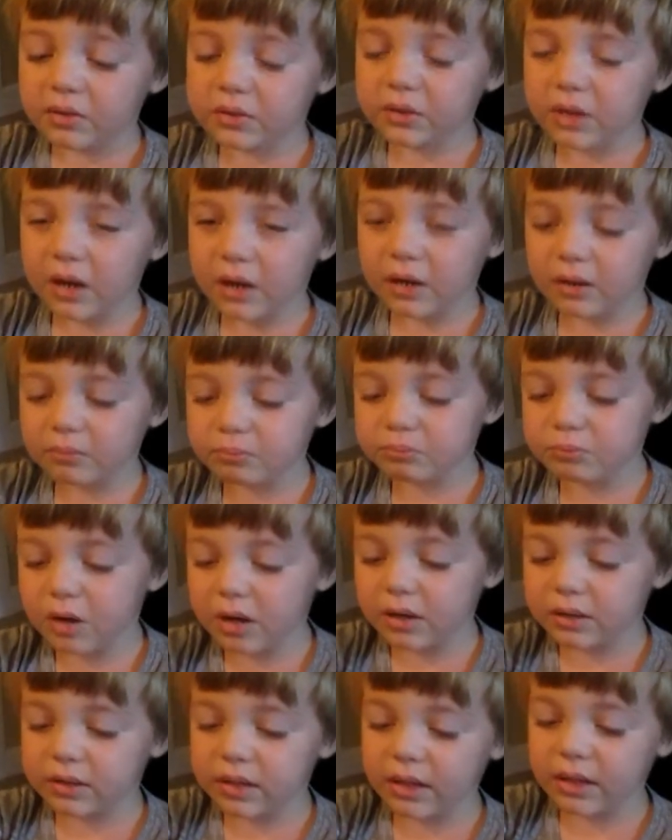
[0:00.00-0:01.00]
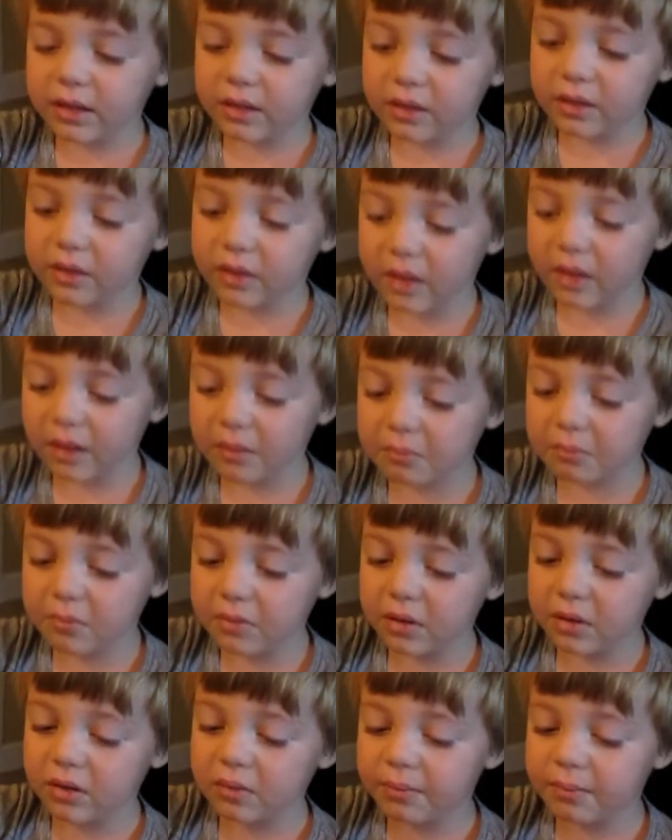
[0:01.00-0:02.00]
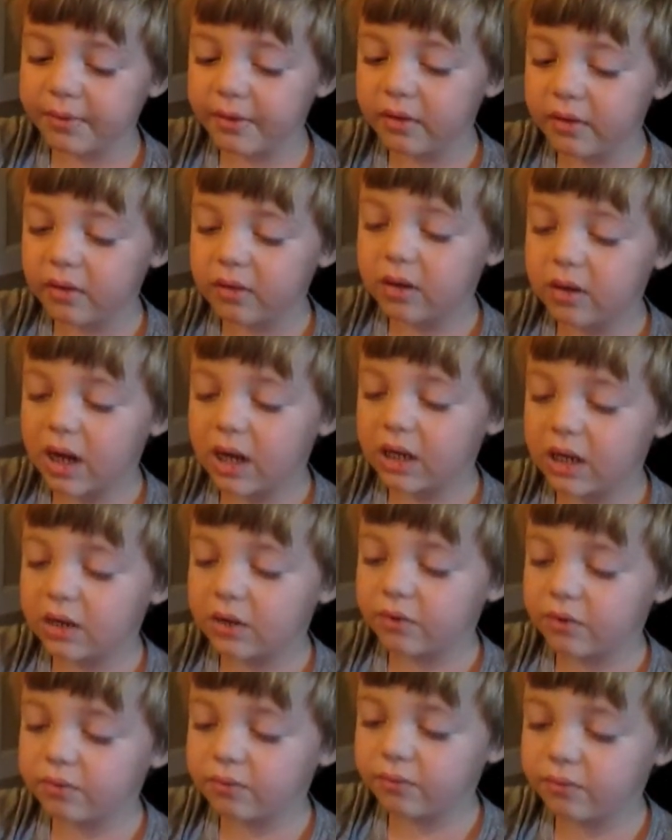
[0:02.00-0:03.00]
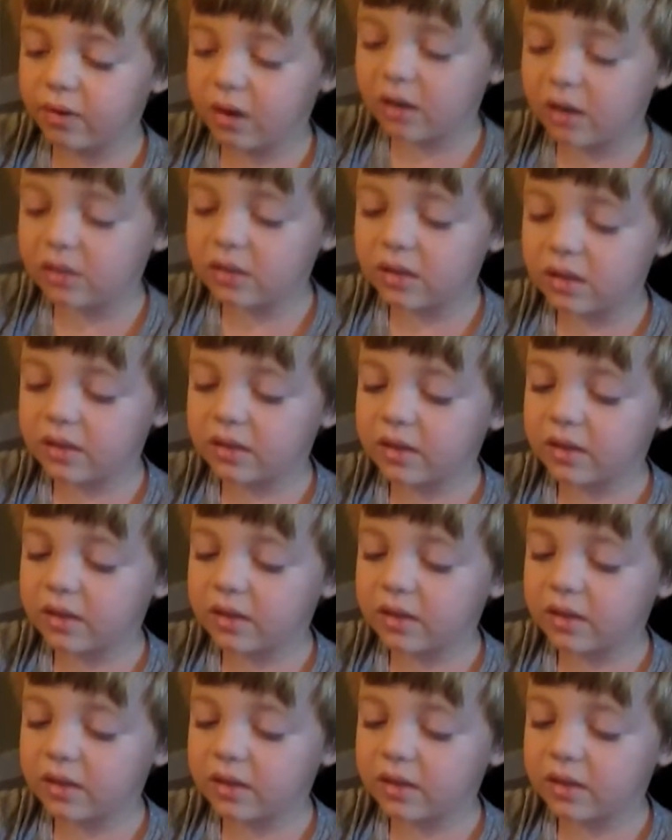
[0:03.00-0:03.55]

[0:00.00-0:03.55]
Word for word: Giant birthday Singh. It'll be your characters and writers